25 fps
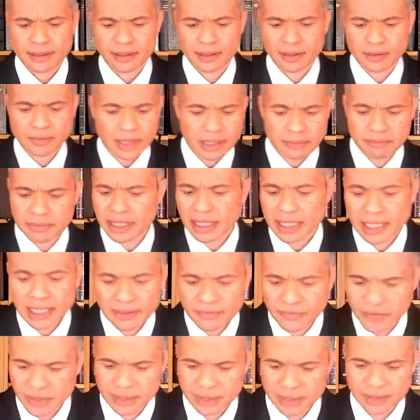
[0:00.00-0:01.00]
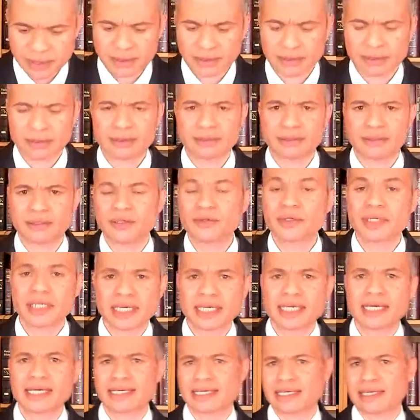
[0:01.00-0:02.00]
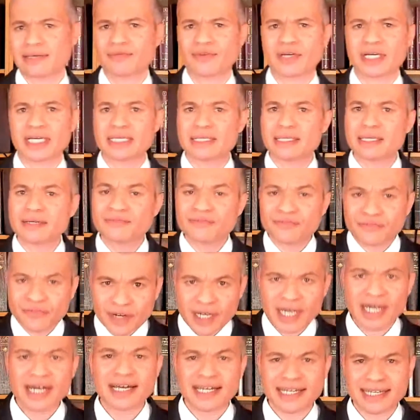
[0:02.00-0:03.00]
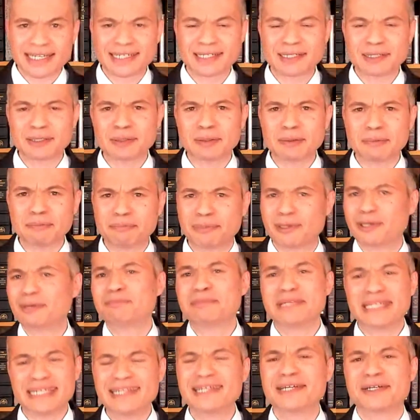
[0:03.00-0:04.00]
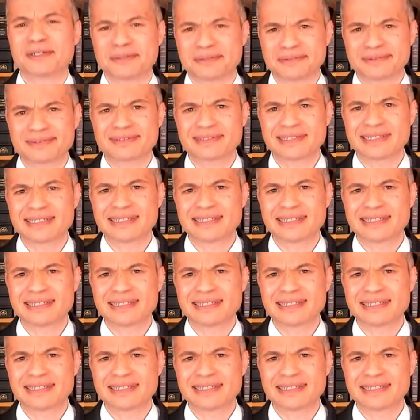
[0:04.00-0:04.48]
Well, beloved, you and I have a divine Parmenio.